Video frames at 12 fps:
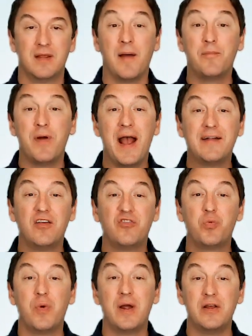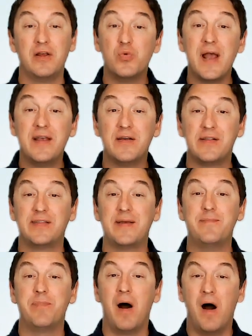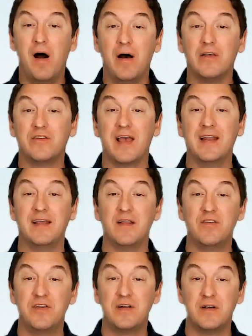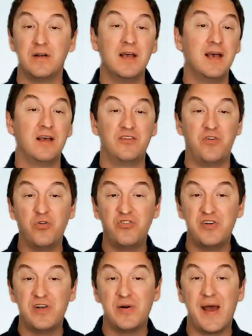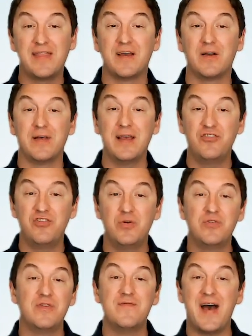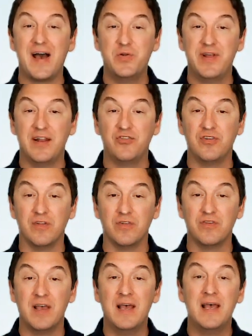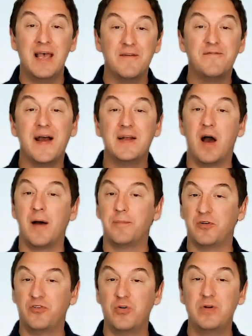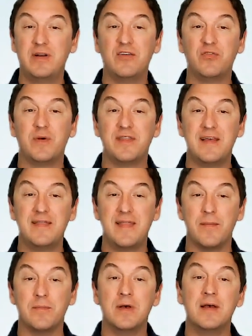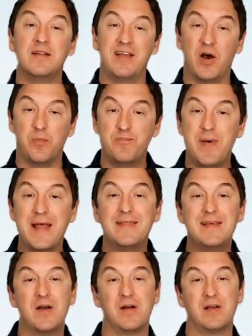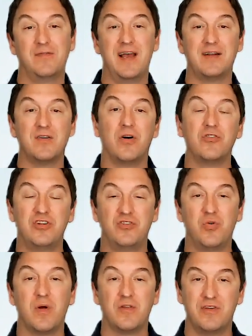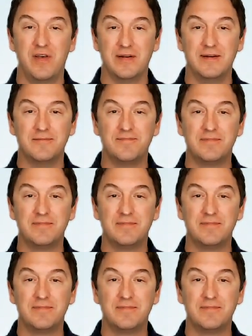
A practice where you regularly pause and consider socio-ethical issues and value tensions and find opportunities within them to help bend the arc of technology towards good.